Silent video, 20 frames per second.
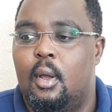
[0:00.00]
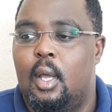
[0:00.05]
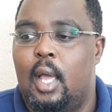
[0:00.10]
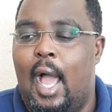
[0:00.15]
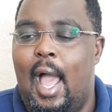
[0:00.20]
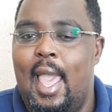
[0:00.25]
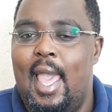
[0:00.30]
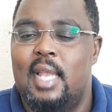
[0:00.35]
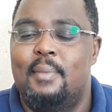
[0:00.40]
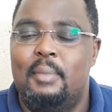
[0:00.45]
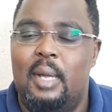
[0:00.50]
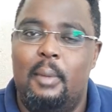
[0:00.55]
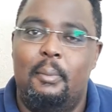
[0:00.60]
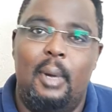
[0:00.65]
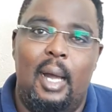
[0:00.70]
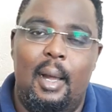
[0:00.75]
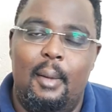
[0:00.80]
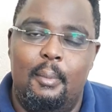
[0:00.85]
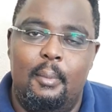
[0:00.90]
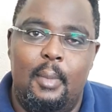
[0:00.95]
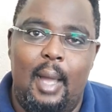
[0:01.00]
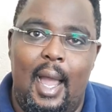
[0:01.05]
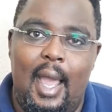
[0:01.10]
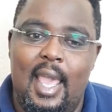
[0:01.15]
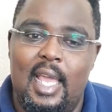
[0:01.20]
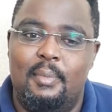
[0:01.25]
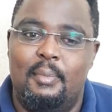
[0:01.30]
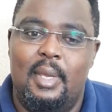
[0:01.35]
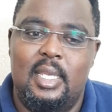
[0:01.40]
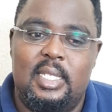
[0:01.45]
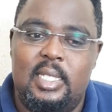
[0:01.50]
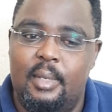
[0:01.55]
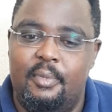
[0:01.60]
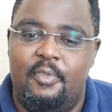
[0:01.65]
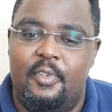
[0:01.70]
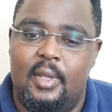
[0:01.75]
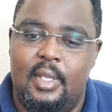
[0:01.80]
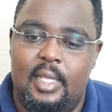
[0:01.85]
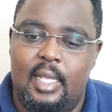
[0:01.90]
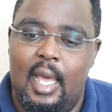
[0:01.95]
I had my mom, I had my
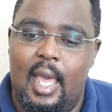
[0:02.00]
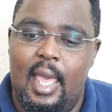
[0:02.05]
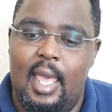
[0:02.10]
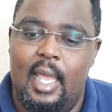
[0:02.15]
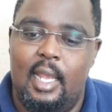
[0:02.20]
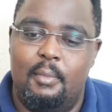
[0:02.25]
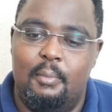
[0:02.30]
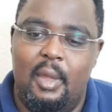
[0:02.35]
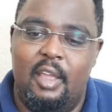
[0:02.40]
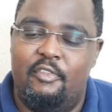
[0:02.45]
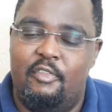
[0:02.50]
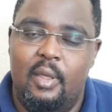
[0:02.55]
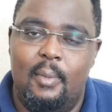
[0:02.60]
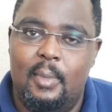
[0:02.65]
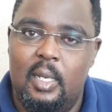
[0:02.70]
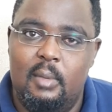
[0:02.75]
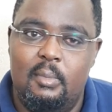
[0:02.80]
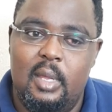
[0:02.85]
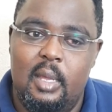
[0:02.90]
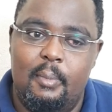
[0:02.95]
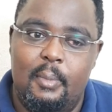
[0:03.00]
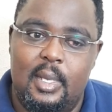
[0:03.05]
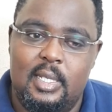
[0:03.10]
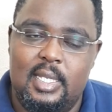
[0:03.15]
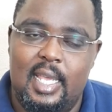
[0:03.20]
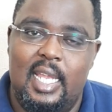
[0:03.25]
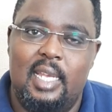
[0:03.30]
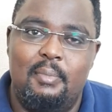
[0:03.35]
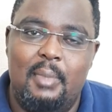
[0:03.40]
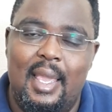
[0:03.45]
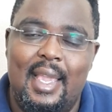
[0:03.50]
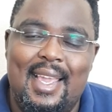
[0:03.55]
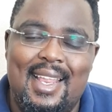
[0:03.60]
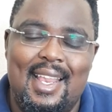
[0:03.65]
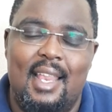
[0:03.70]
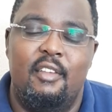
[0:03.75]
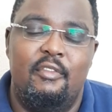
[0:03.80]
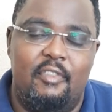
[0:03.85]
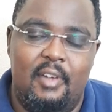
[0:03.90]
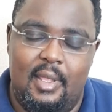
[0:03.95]
stepfather, I had my family members, I had my
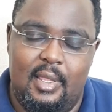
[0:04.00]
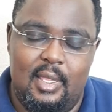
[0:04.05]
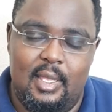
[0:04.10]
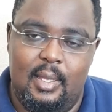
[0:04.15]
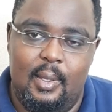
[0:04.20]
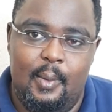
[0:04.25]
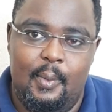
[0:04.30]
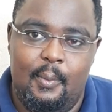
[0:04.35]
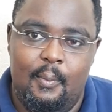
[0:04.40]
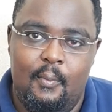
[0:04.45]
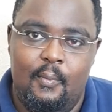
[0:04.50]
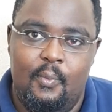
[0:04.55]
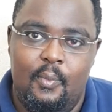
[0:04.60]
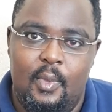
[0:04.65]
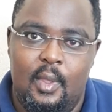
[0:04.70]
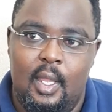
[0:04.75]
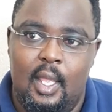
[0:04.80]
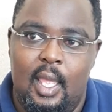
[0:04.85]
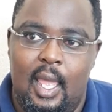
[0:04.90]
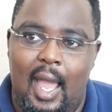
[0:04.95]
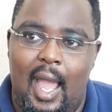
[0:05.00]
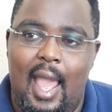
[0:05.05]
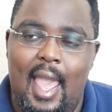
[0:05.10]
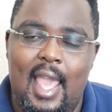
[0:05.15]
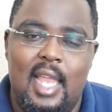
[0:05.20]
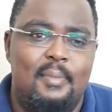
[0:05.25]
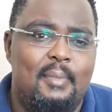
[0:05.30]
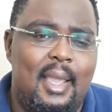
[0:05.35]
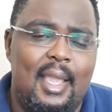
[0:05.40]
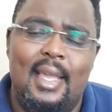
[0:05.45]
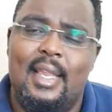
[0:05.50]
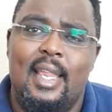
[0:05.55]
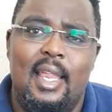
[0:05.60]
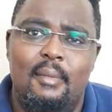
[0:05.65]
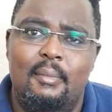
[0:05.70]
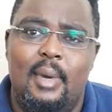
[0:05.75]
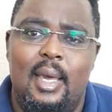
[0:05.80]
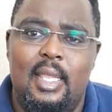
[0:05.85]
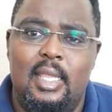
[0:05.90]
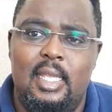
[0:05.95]
grandfather. I had my
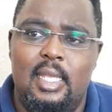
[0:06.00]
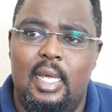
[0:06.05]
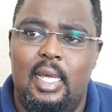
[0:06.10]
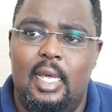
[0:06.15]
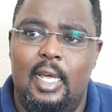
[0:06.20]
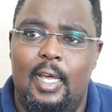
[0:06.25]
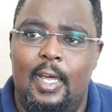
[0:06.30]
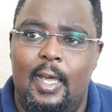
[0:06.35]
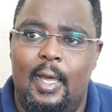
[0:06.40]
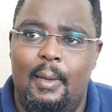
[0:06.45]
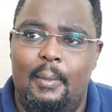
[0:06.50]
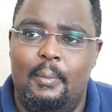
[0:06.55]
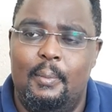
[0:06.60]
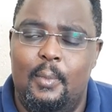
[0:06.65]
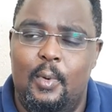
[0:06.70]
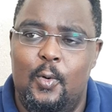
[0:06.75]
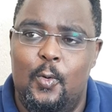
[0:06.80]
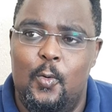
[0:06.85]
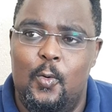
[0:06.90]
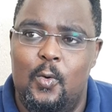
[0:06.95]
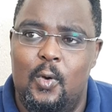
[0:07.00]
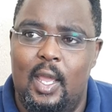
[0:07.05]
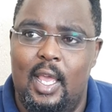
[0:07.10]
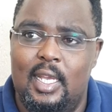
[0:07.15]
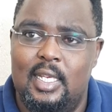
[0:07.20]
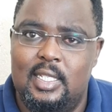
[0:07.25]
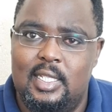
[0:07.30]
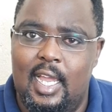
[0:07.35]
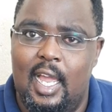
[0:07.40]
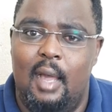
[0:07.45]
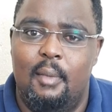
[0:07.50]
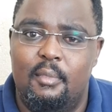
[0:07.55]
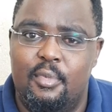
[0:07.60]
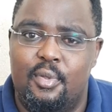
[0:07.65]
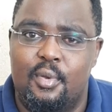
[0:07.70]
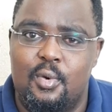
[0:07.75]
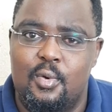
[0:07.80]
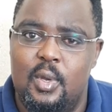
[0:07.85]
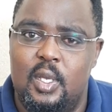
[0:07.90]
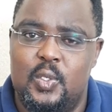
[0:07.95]
grandmother who had come
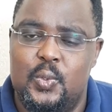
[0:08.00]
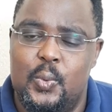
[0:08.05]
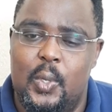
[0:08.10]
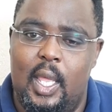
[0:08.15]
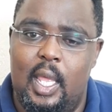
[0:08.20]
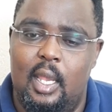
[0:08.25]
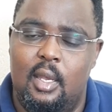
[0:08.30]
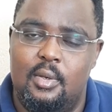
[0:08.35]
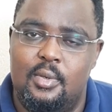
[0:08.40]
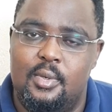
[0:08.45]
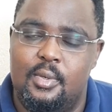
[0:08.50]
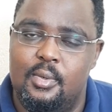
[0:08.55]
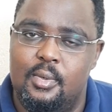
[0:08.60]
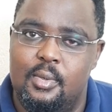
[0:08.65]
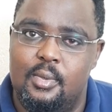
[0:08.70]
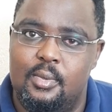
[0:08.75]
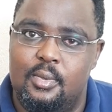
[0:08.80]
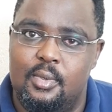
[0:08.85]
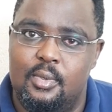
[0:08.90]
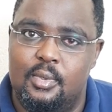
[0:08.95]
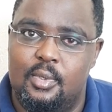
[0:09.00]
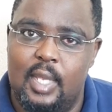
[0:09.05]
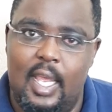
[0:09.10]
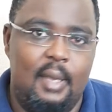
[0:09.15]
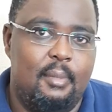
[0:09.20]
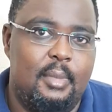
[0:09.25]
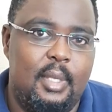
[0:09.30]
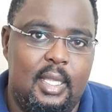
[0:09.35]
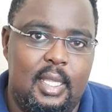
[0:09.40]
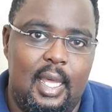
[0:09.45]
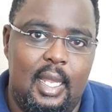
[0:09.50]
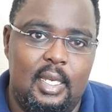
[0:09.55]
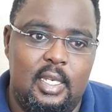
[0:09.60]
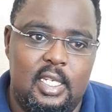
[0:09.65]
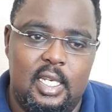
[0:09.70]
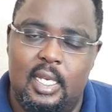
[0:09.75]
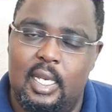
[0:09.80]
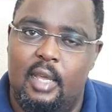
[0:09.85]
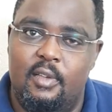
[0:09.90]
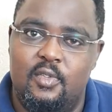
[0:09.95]
through as well to tell me that
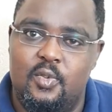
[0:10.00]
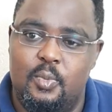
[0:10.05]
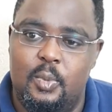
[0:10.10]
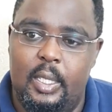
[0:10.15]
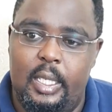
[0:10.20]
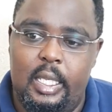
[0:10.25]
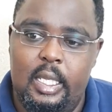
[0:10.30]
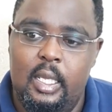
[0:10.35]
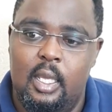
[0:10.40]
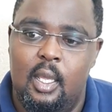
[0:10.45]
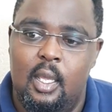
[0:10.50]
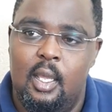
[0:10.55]
she loves me.